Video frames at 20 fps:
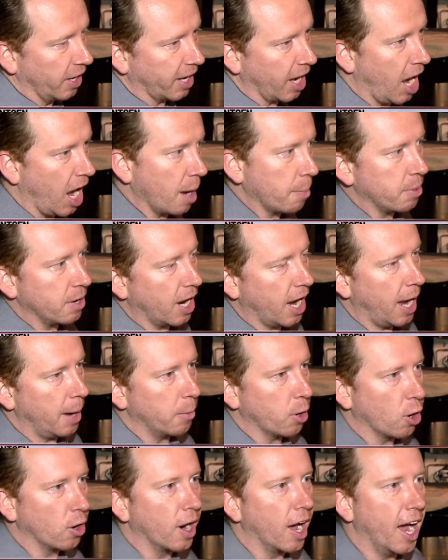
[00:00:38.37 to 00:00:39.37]
like
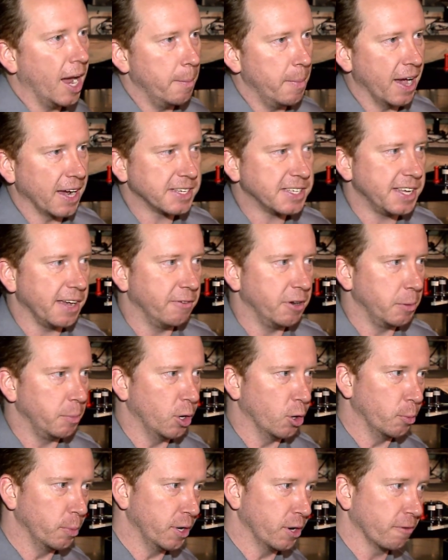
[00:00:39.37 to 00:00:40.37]
Oppenheimer on IMAX
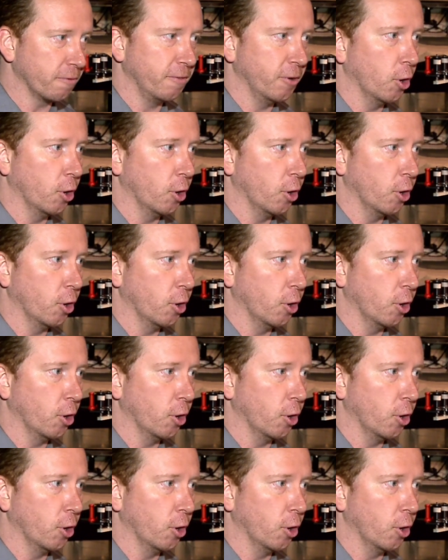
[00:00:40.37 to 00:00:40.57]
70 millimeter